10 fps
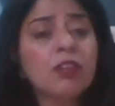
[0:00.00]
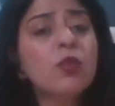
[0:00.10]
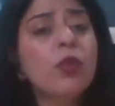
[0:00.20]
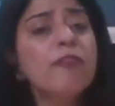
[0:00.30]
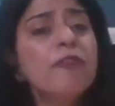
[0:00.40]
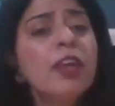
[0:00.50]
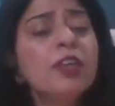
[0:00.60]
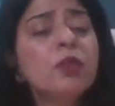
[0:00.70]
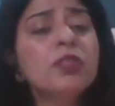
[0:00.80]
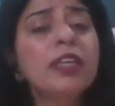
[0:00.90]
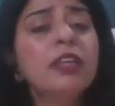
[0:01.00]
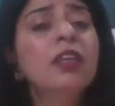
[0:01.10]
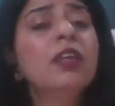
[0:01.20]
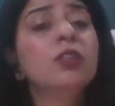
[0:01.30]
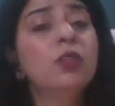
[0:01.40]
So if we are using
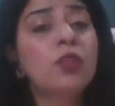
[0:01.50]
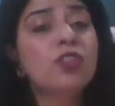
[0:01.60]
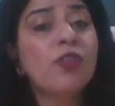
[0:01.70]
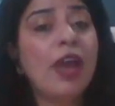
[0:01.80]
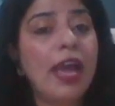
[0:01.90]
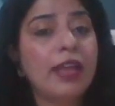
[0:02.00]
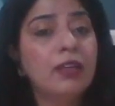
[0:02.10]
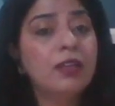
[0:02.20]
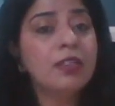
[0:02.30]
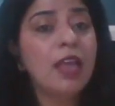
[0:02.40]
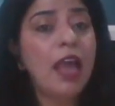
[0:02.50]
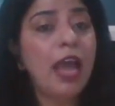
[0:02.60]
those triangles